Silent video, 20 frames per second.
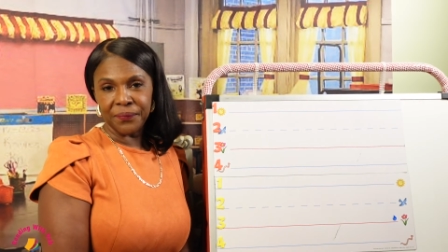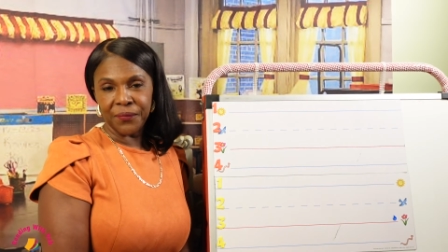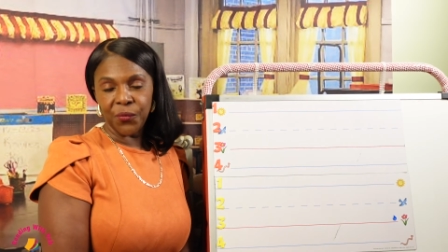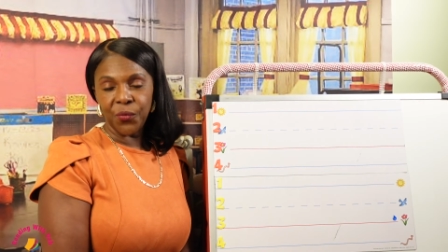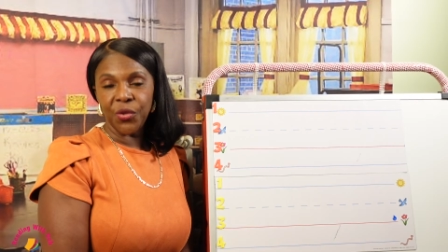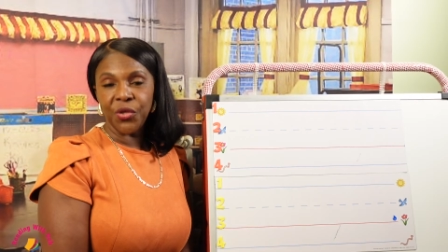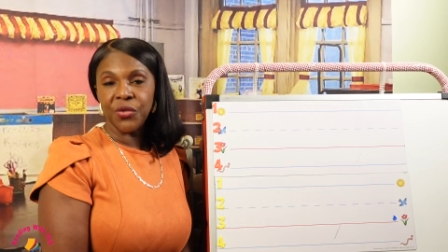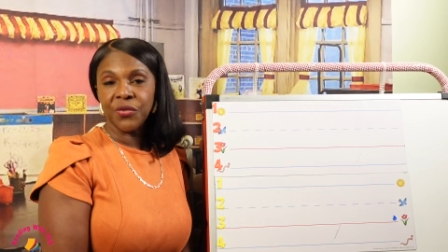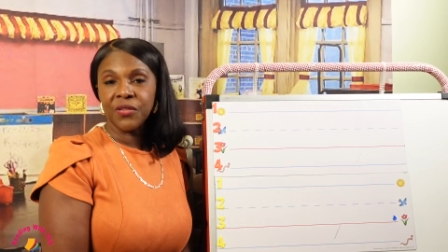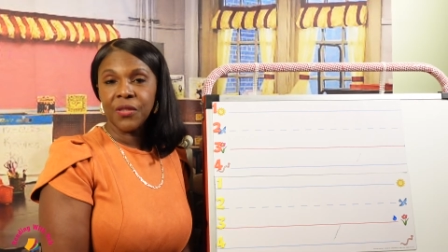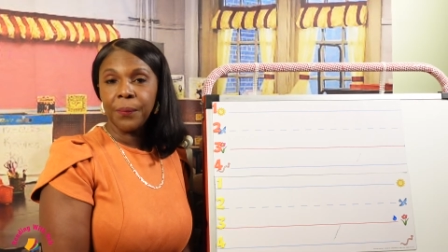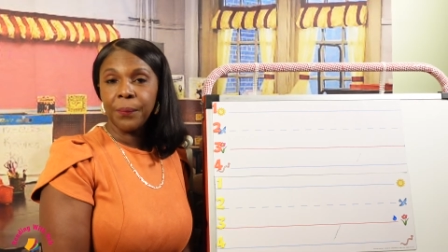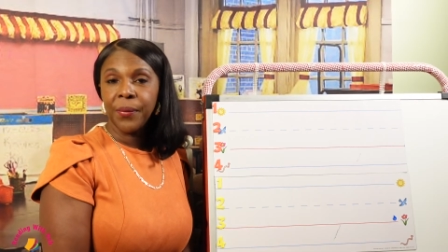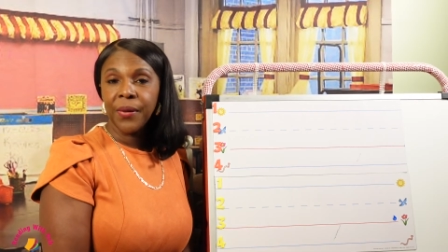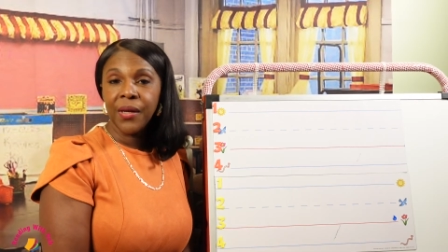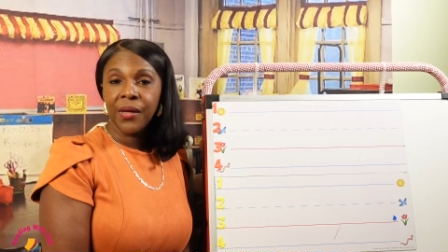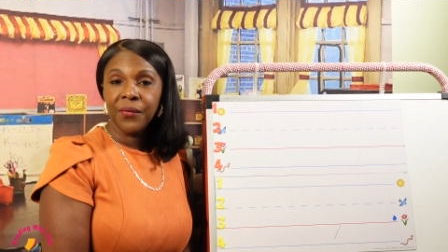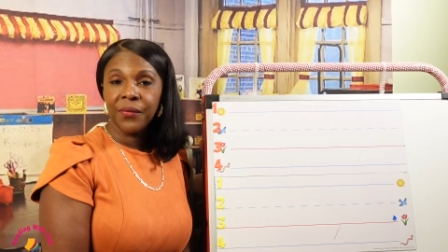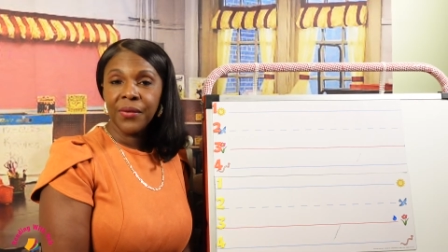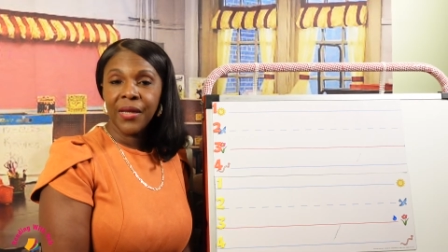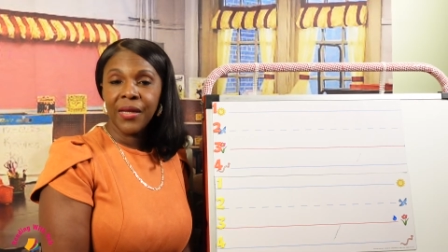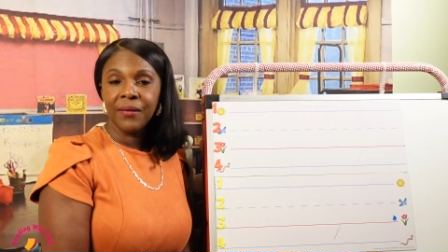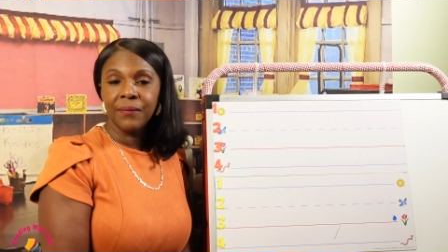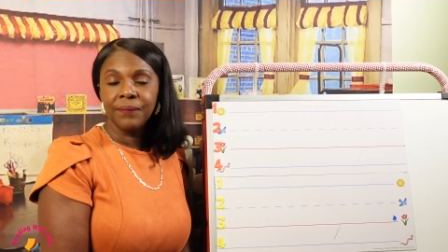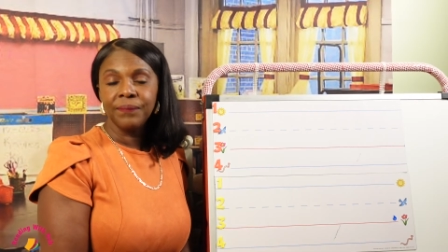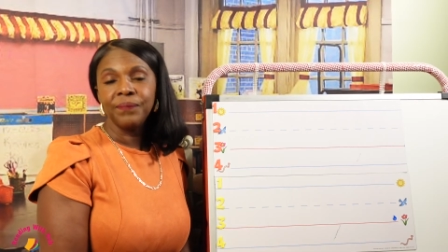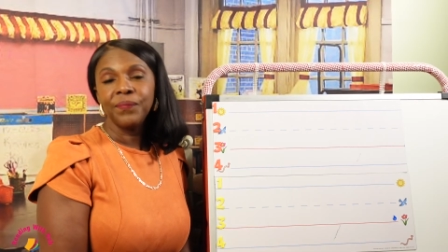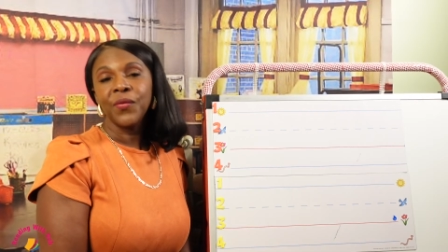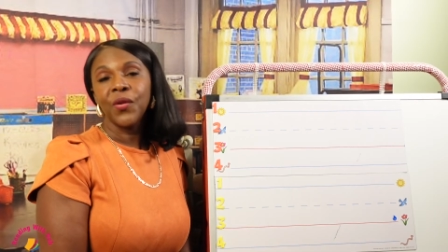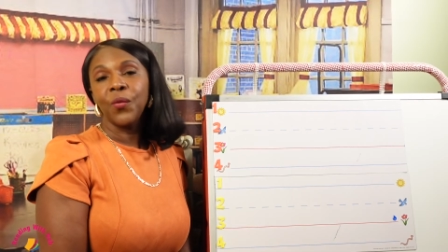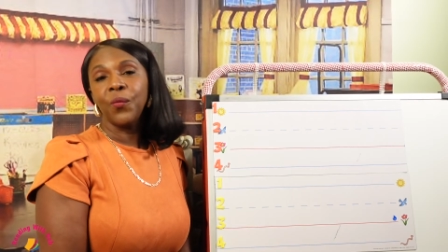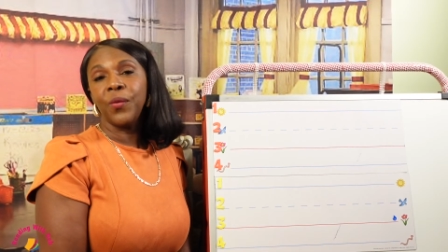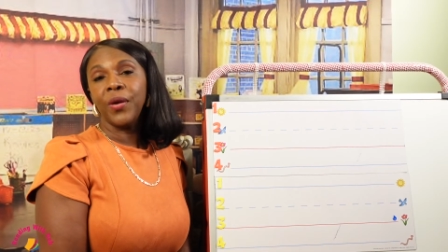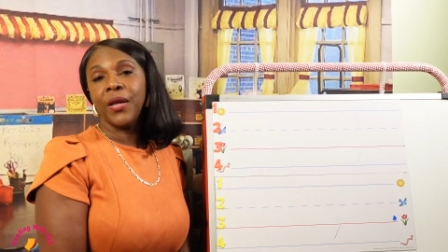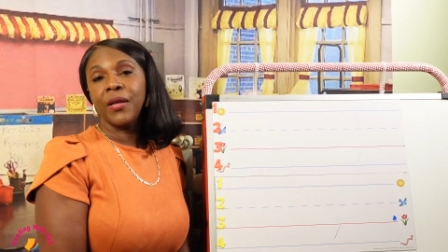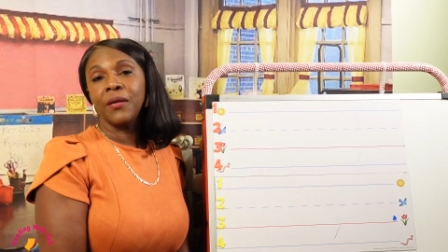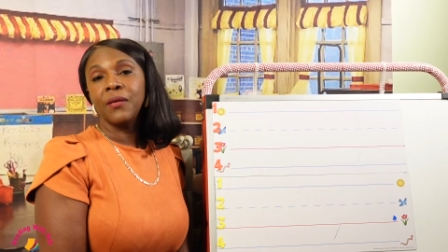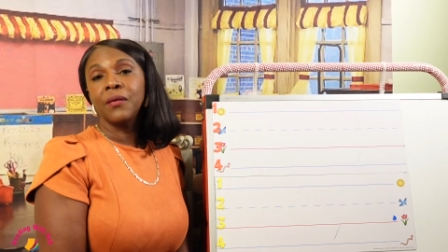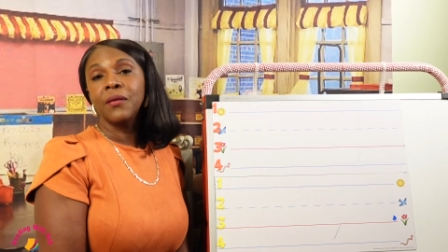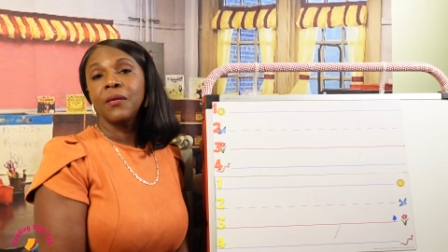We use a period
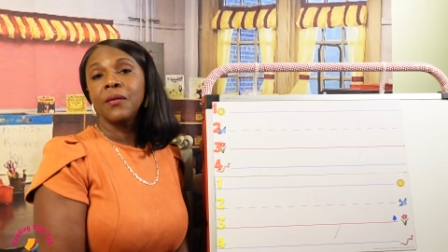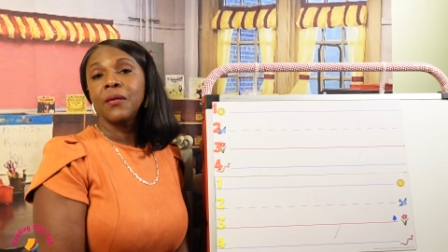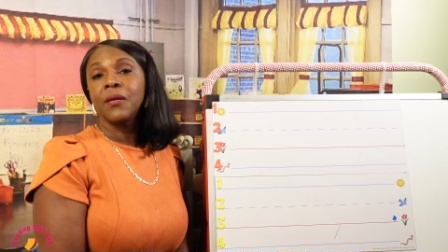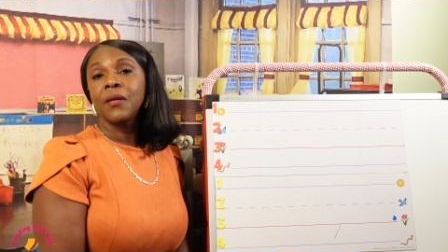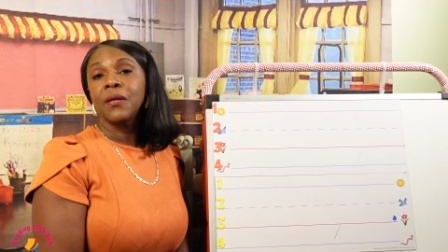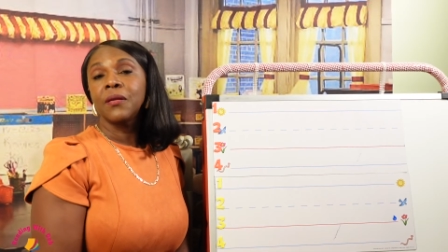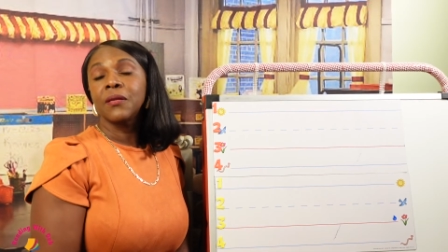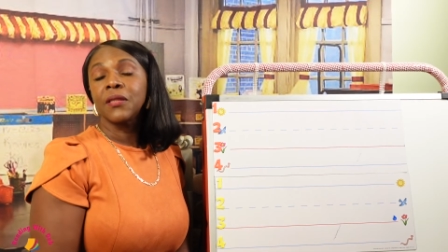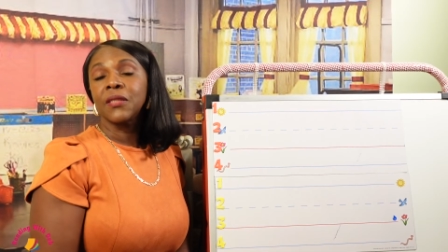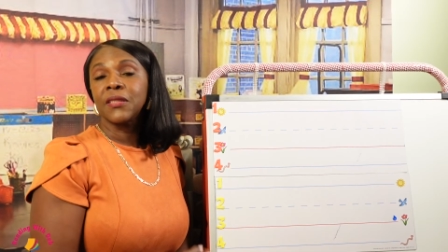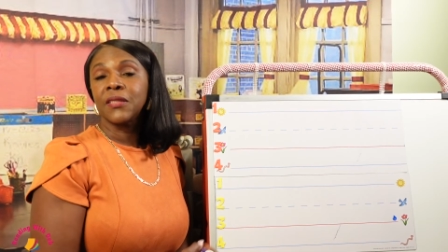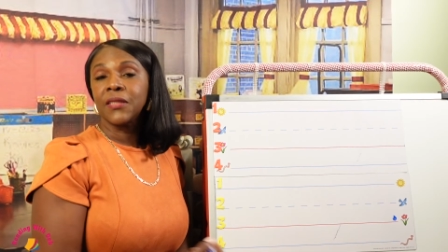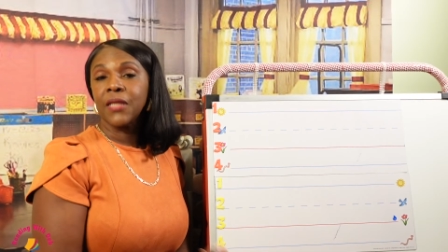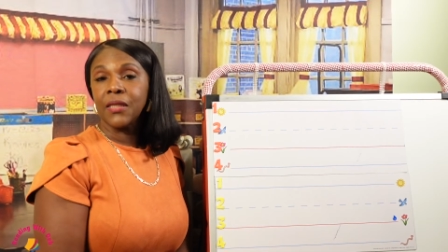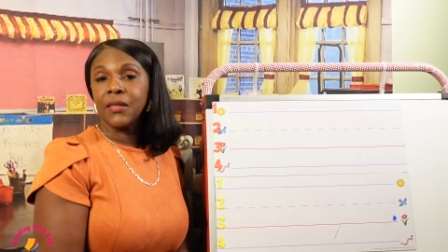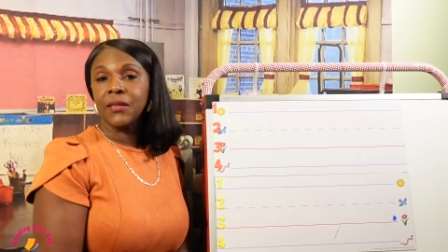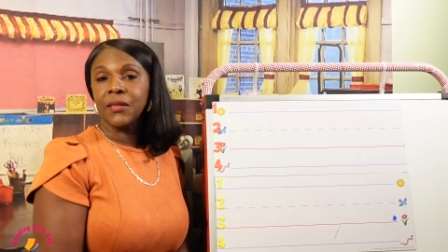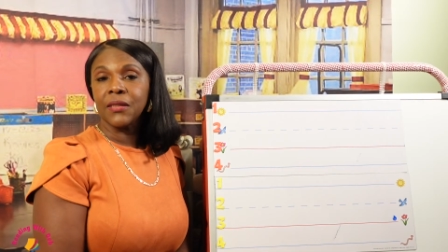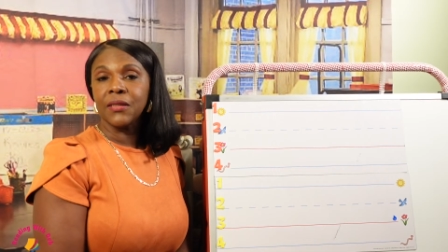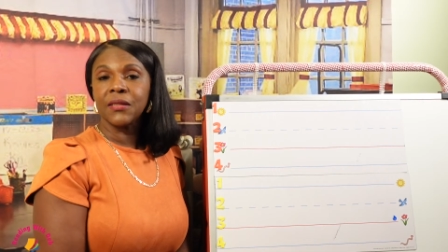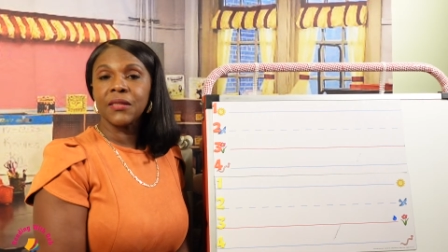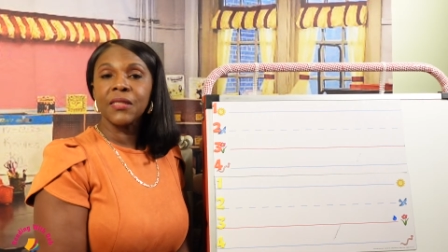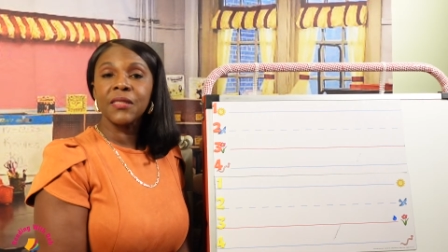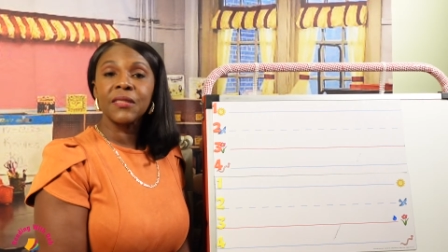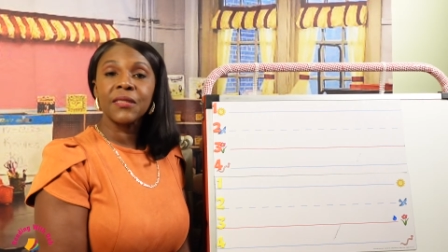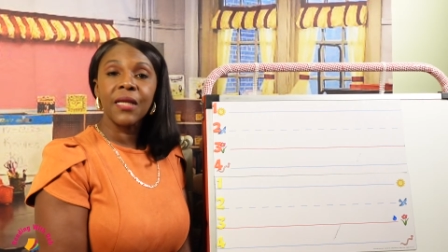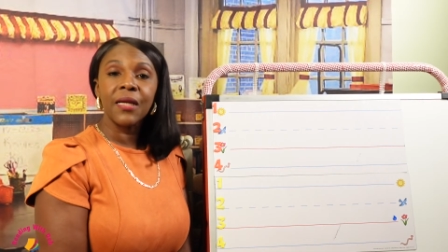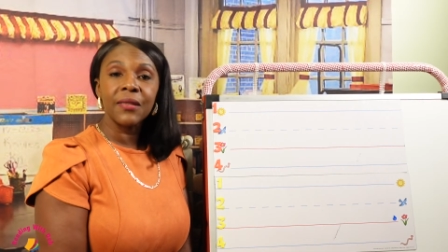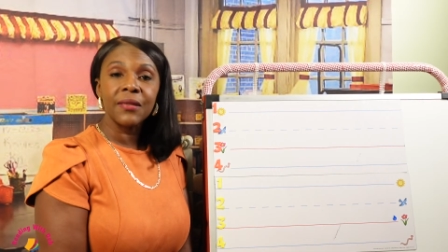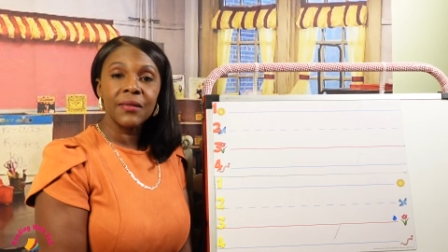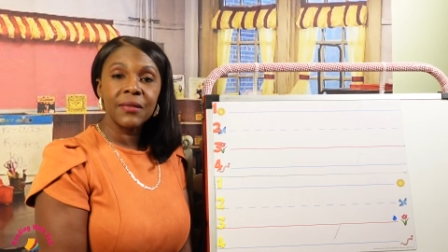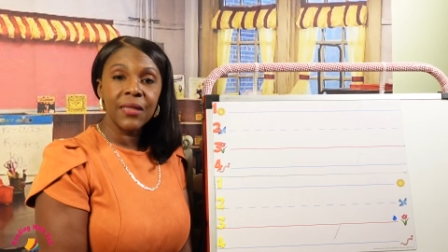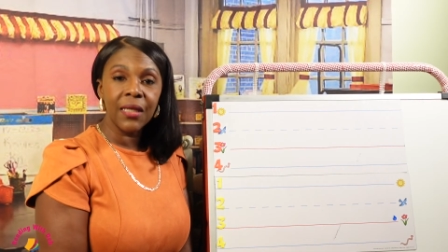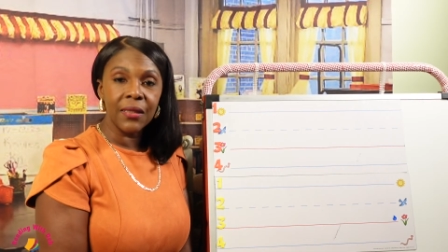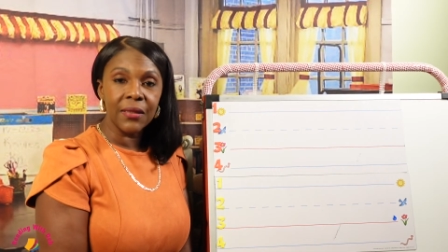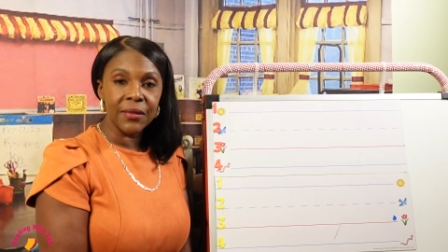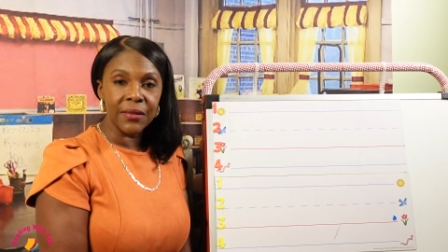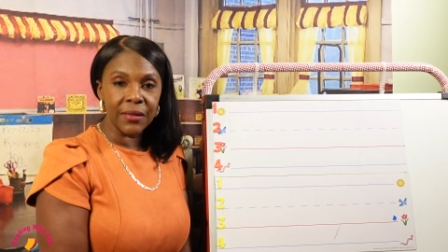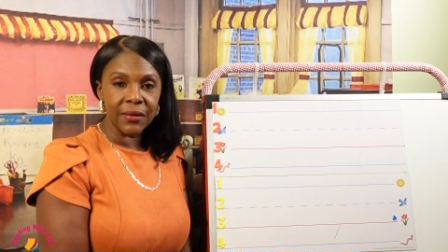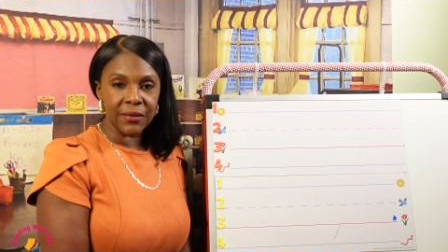when the sentence is
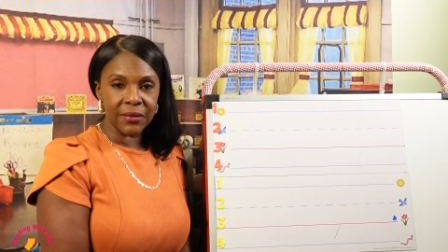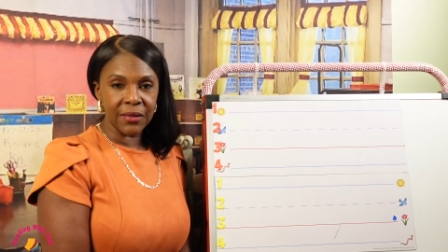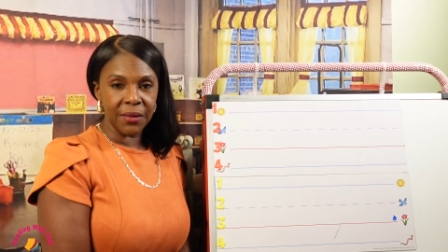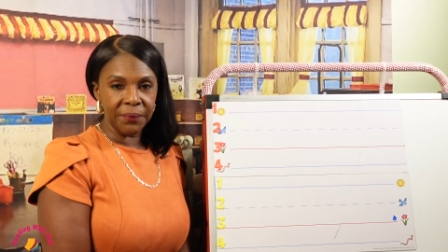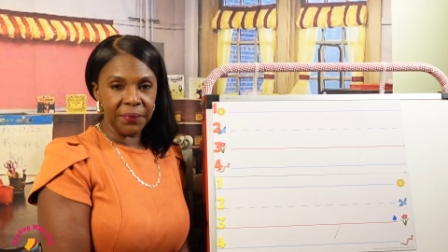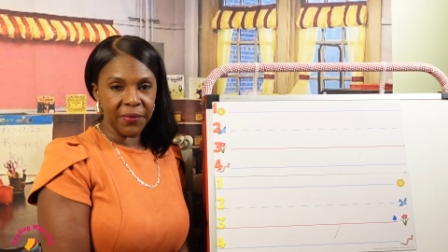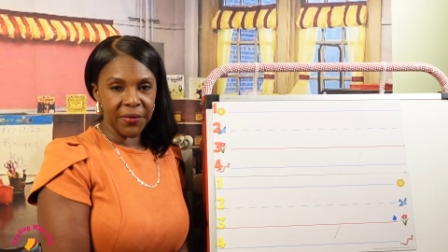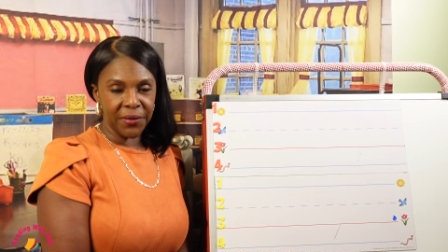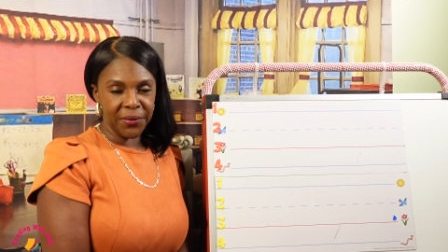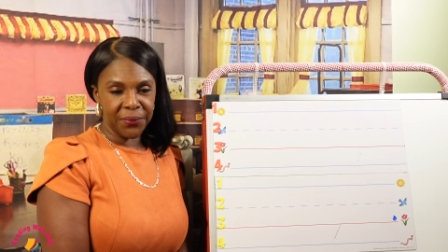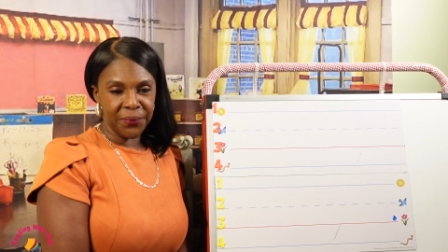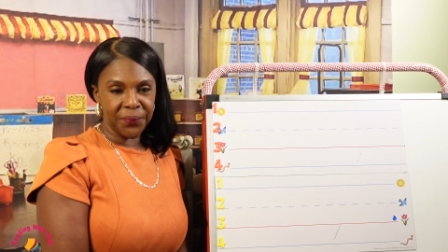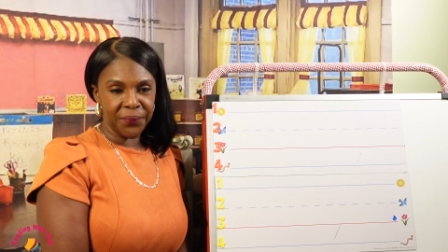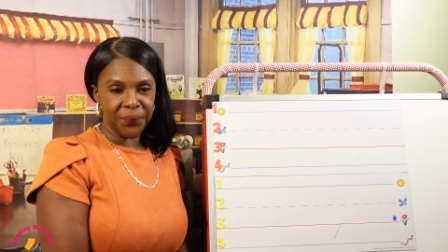telling us something.